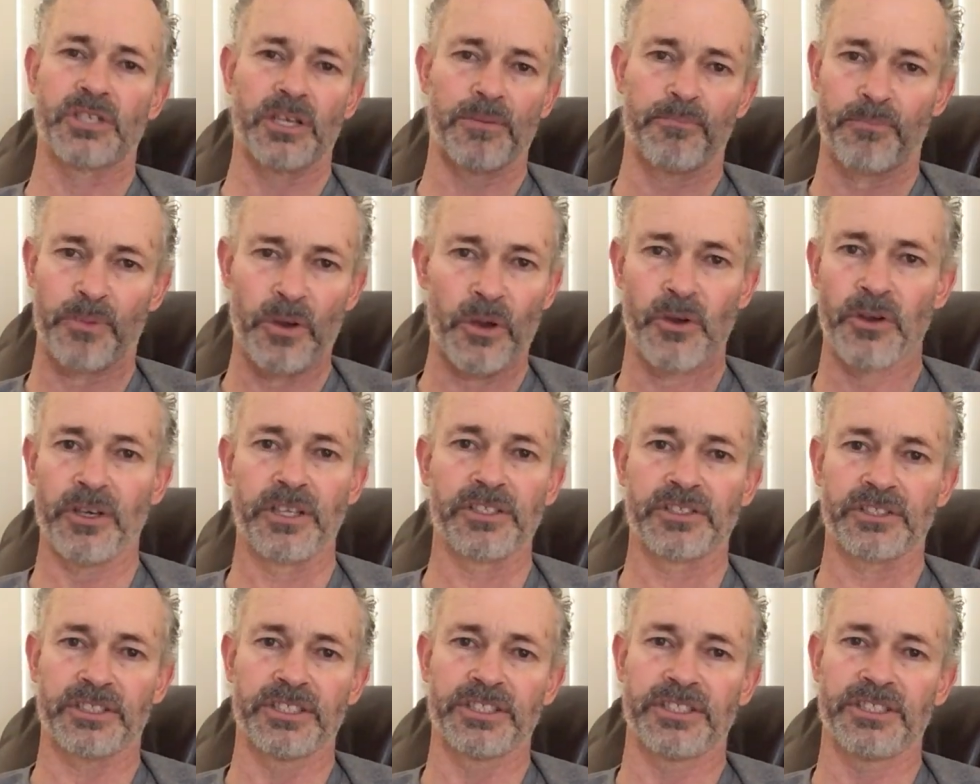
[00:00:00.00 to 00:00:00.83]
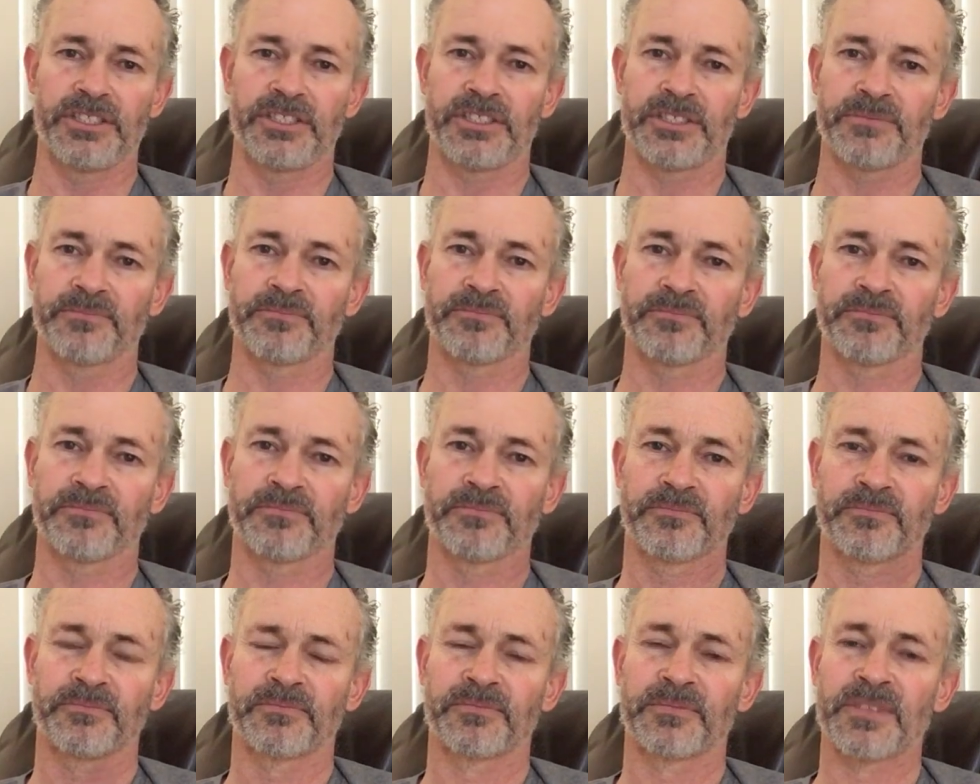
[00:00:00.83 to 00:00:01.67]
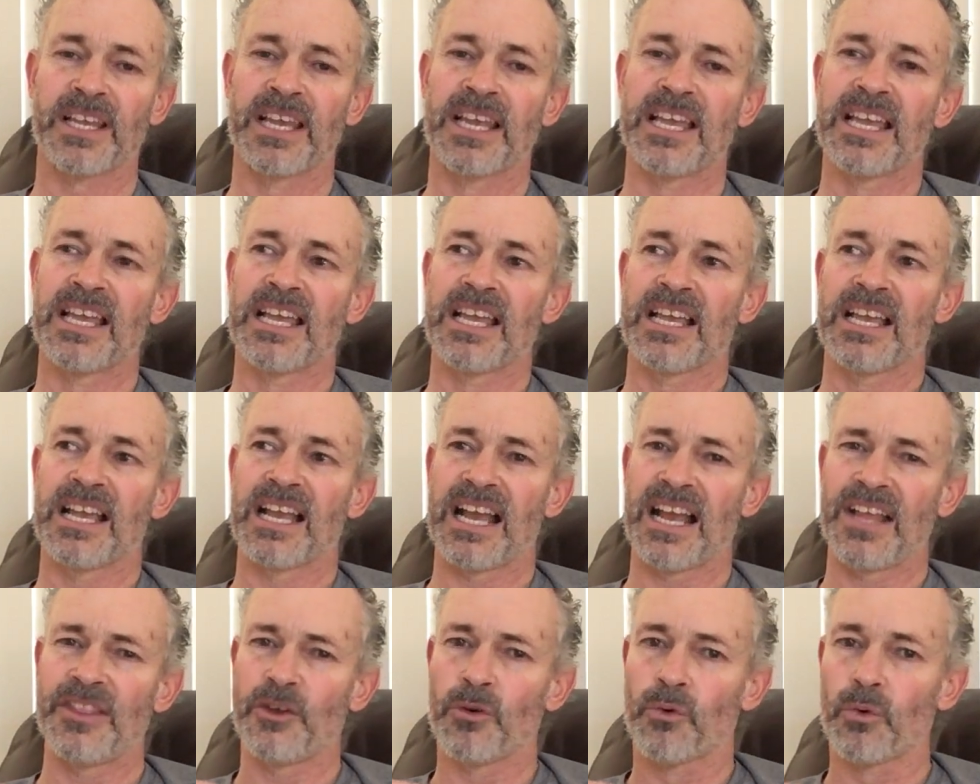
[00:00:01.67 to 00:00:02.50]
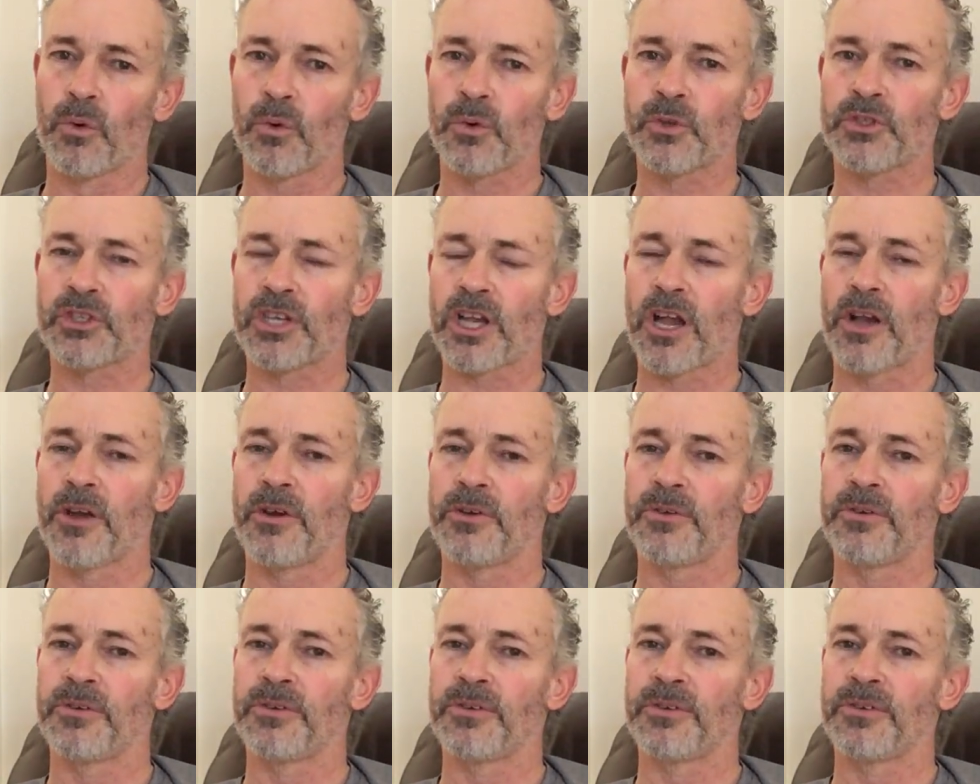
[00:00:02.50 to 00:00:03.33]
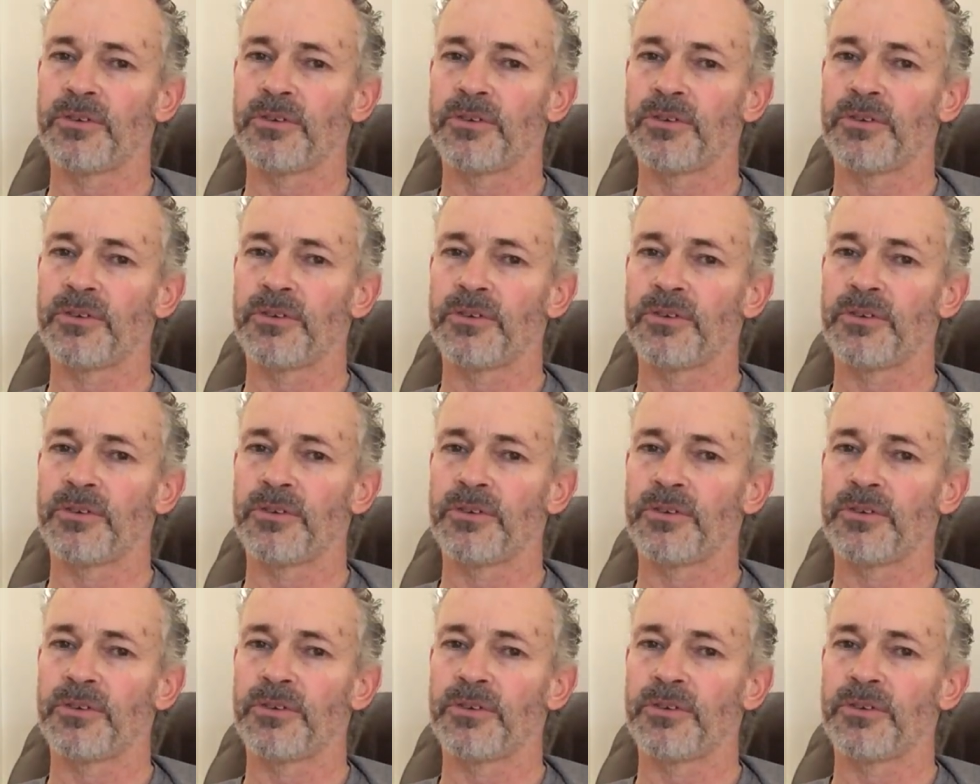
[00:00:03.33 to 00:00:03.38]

they're burning cities, and they're also